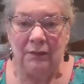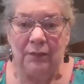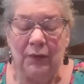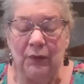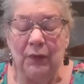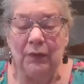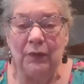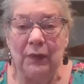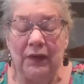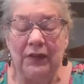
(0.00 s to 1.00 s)
But what we
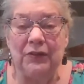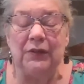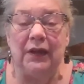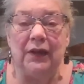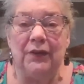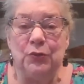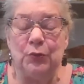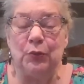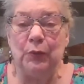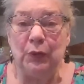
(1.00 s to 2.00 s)
want to do now is
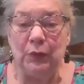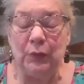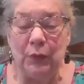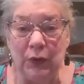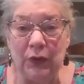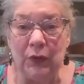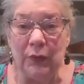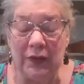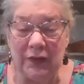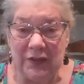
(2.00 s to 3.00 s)
promote more
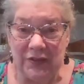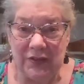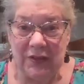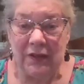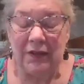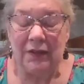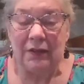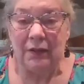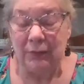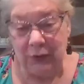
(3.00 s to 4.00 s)
awareness
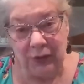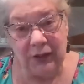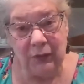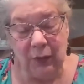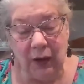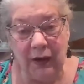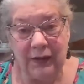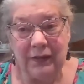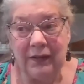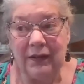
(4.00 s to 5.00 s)

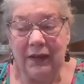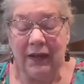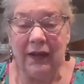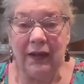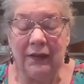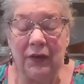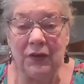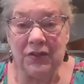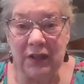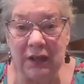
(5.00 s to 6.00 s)
community-wide, and
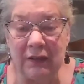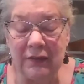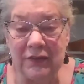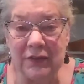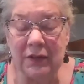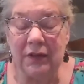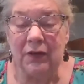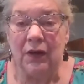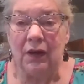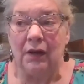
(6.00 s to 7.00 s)
ourselves,
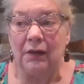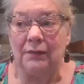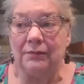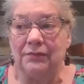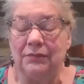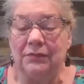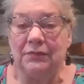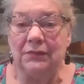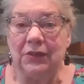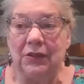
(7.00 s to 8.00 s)

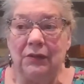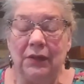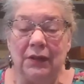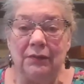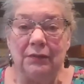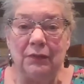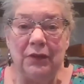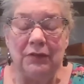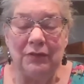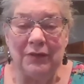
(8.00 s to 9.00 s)
like we